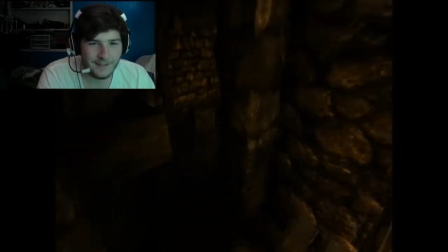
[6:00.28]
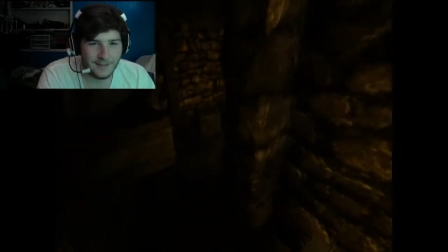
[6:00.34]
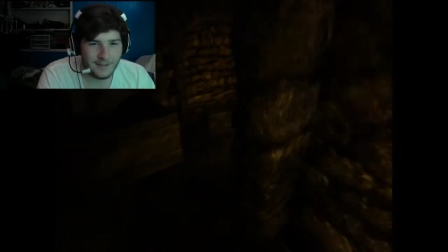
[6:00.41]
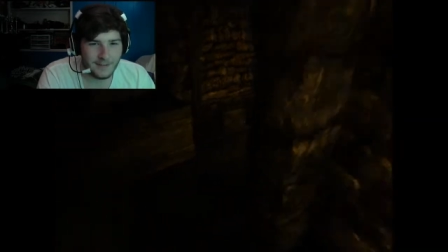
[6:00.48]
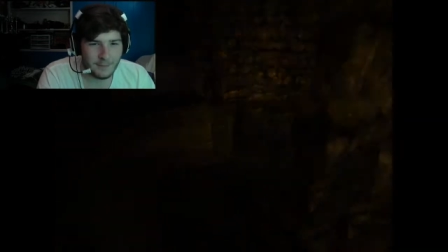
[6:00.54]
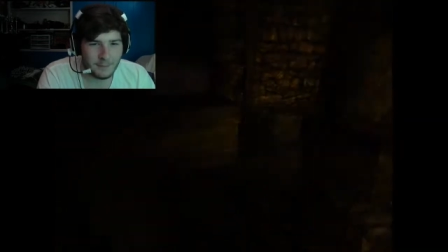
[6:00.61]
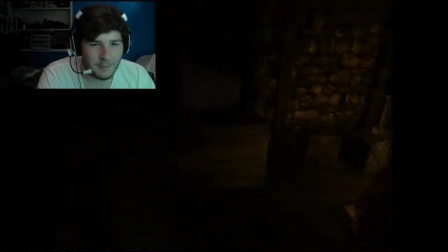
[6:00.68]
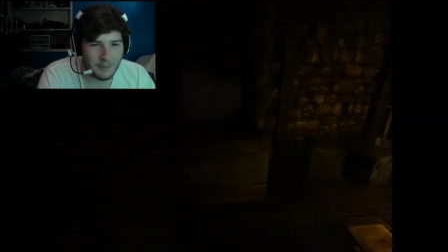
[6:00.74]

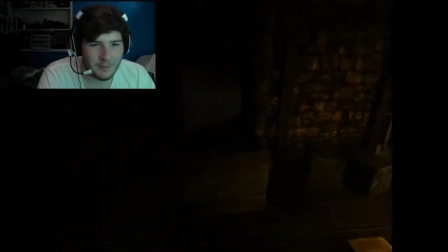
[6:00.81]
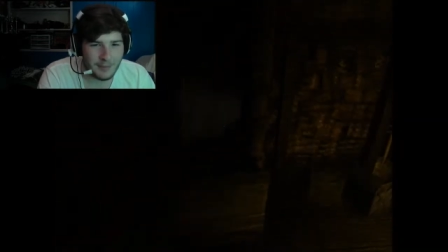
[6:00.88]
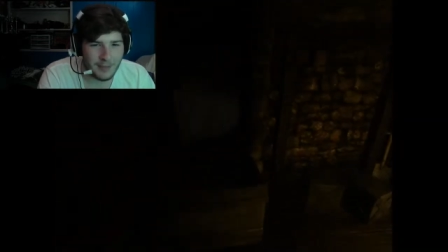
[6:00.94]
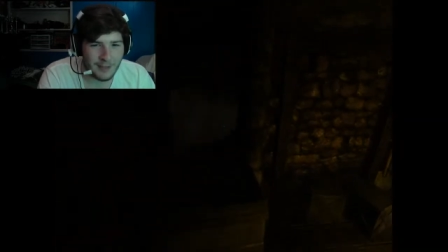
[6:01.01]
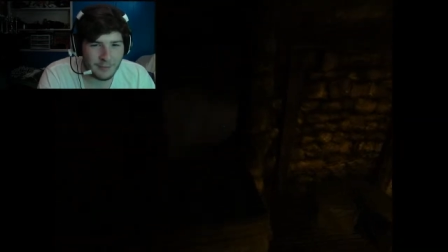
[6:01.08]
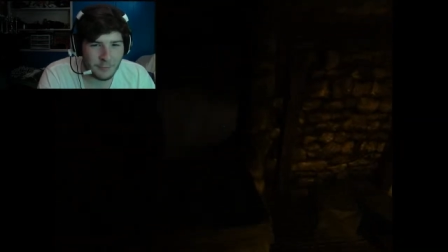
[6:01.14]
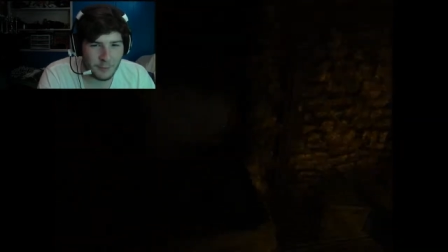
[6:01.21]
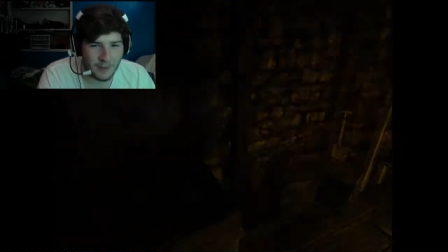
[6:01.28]
Maybe that's
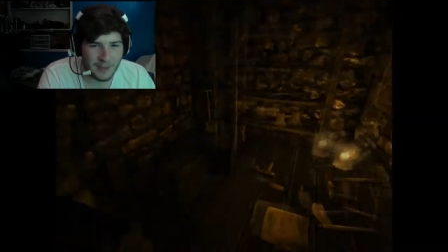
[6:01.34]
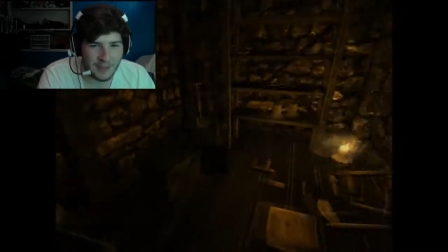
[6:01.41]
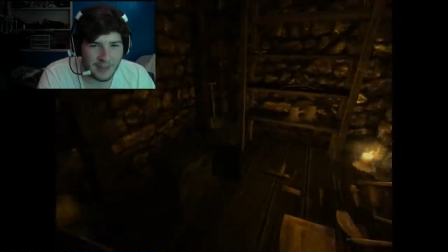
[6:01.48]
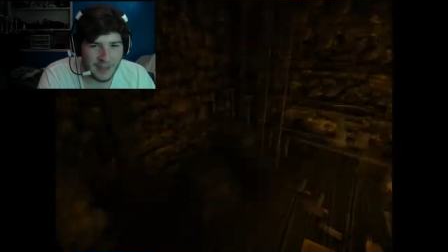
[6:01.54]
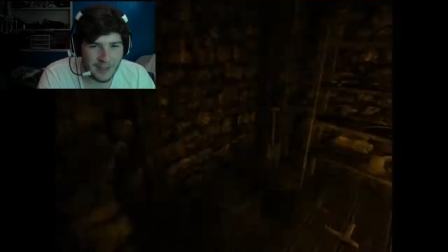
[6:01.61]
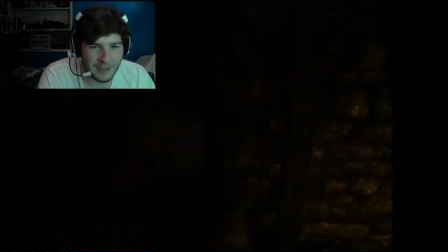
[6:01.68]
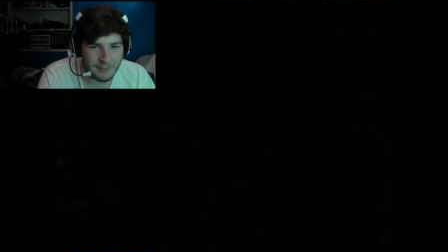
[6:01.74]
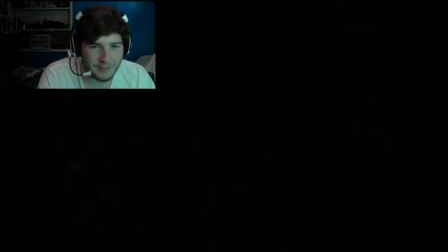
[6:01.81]
why they
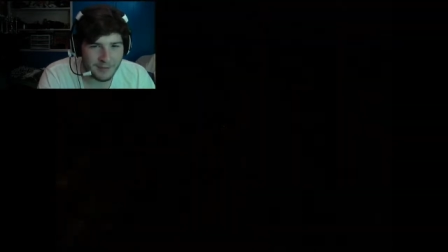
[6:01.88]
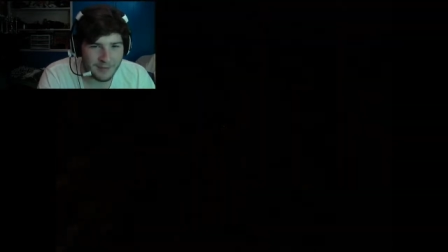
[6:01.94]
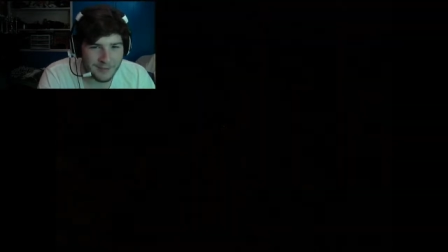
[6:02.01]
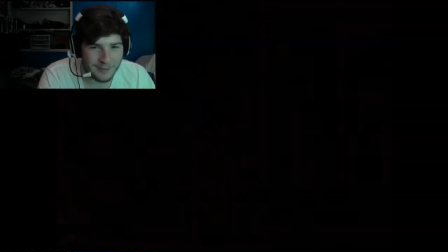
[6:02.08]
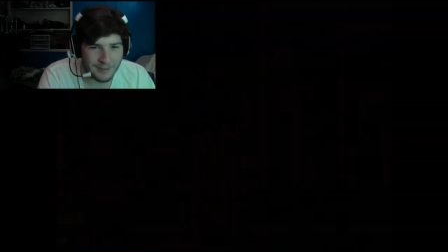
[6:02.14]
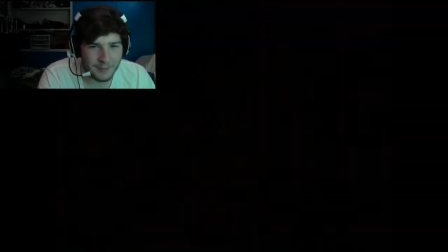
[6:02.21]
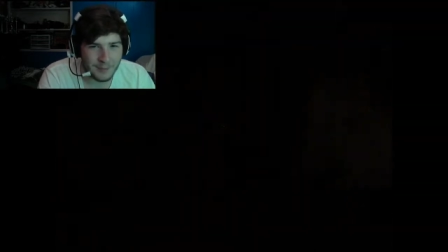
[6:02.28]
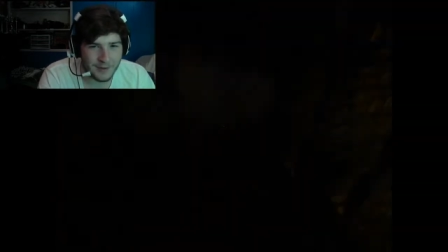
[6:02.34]
hate me so
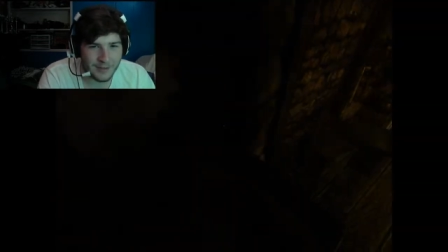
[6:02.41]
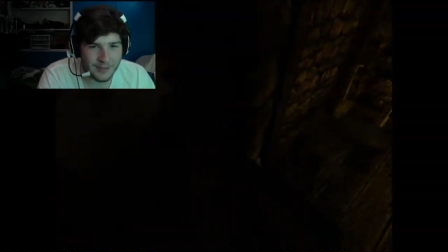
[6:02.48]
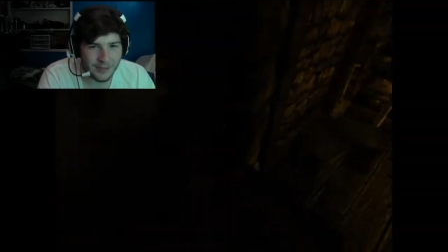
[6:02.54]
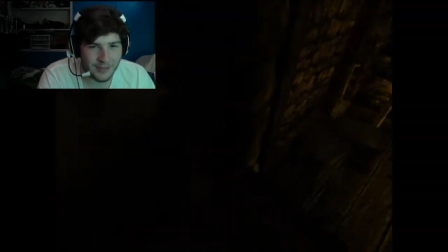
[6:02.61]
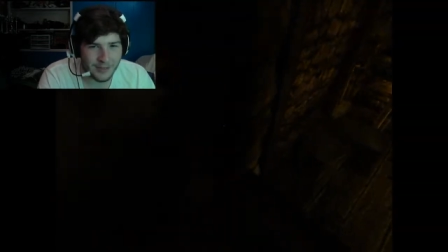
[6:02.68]
much.